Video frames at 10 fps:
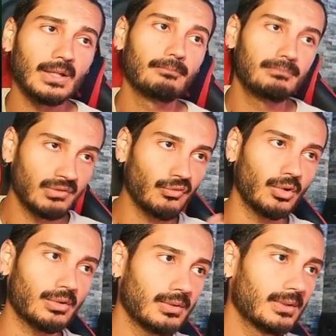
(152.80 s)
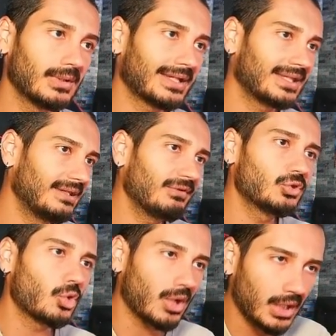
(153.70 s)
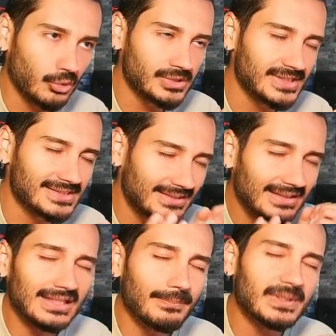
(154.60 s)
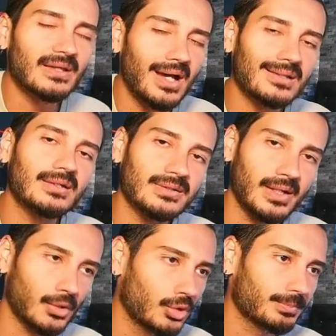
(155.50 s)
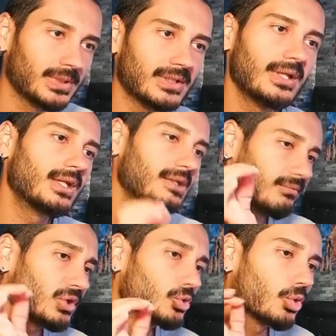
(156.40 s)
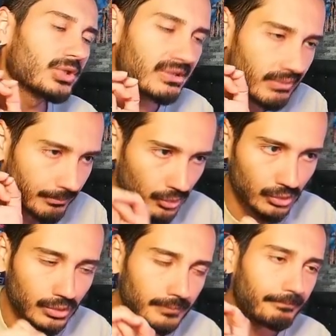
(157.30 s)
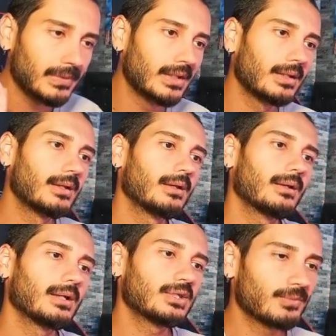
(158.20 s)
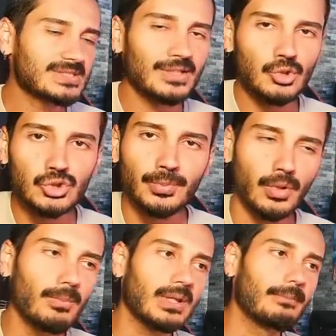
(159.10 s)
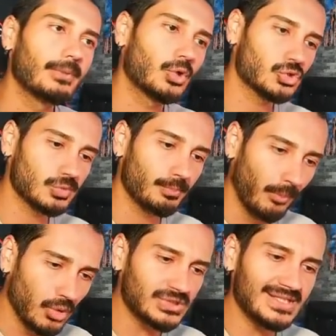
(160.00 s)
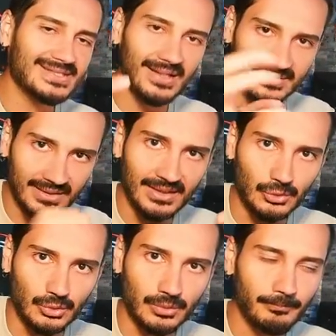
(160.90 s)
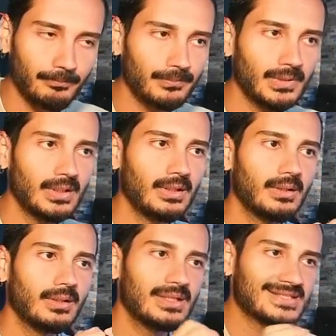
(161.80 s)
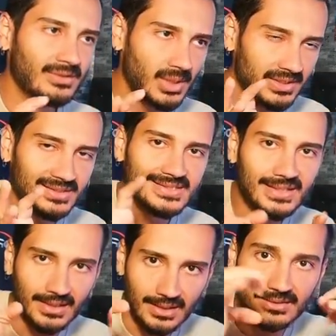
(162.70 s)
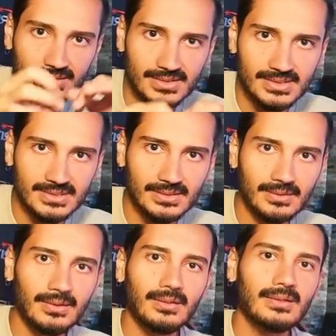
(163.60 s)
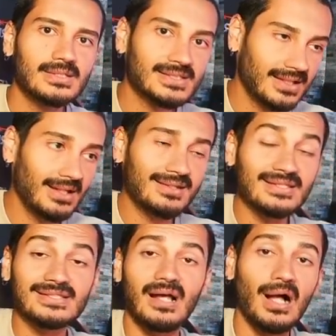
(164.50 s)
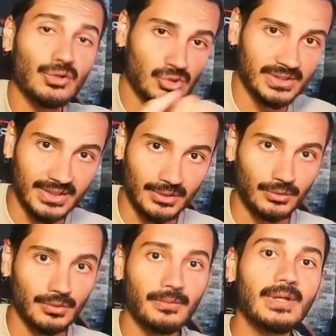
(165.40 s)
before. Like even your accuracy is a little bit under the recruitment. Even you don't have a book. It wasn't a huge problem because boss is attacking you. It's creating skeletons. Skeletons also attacking you.